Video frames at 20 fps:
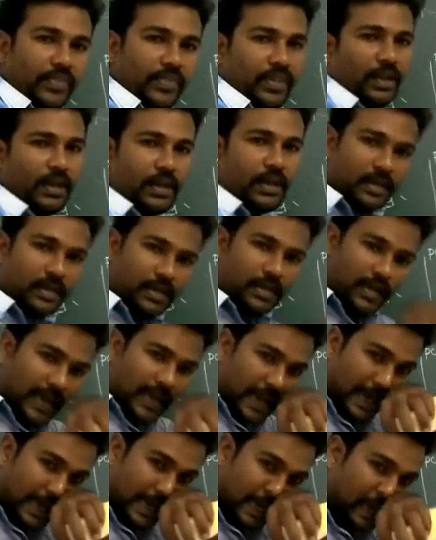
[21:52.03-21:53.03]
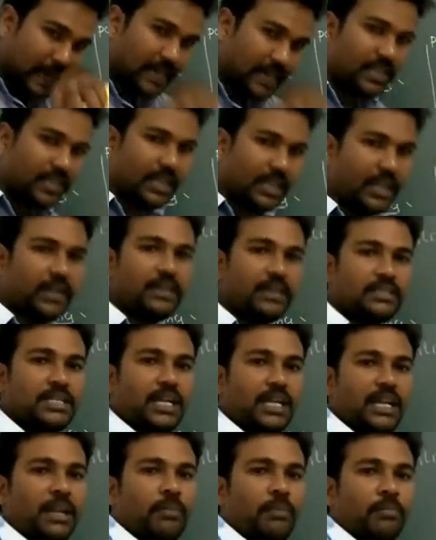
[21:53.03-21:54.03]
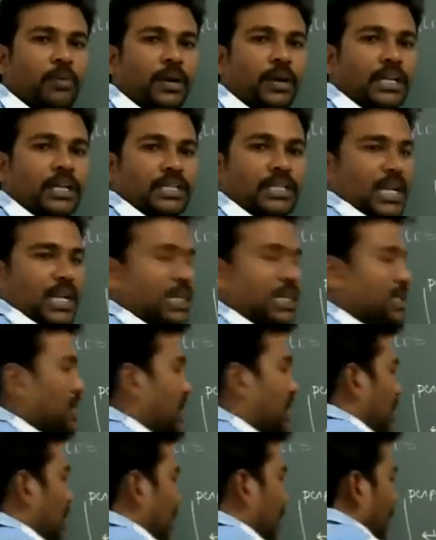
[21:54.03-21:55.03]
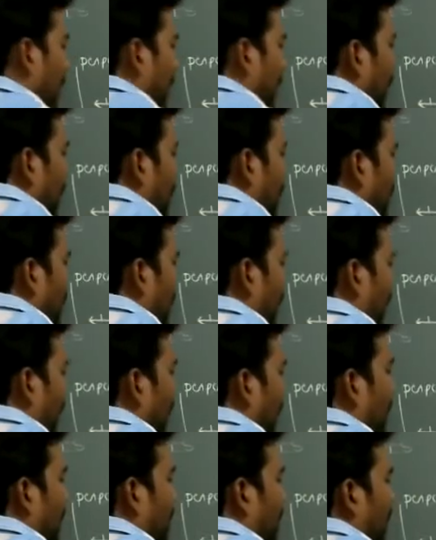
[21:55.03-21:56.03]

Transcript: Angle at the intersecting point is exactly 90